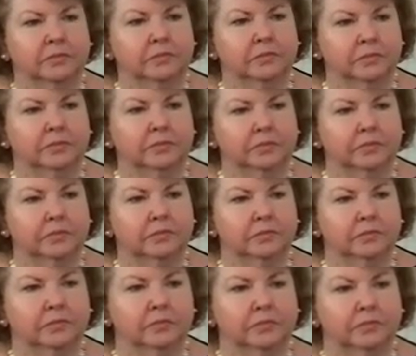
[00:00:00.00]

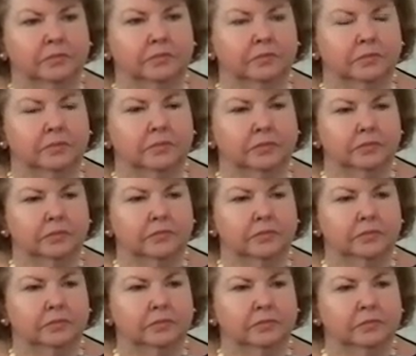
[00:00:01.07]

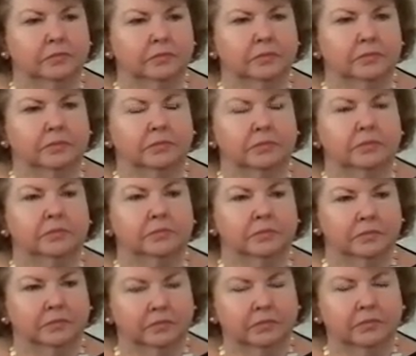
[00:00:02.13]

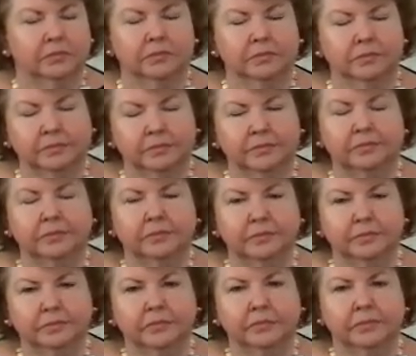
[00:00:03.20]

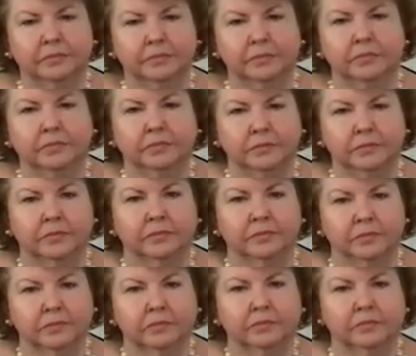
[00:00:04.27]

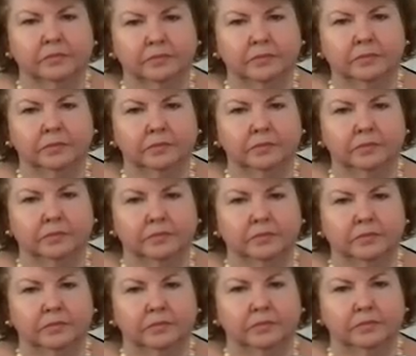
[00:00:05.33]

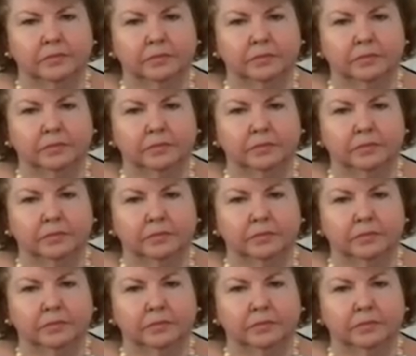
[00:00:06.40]
This person isn't speaking.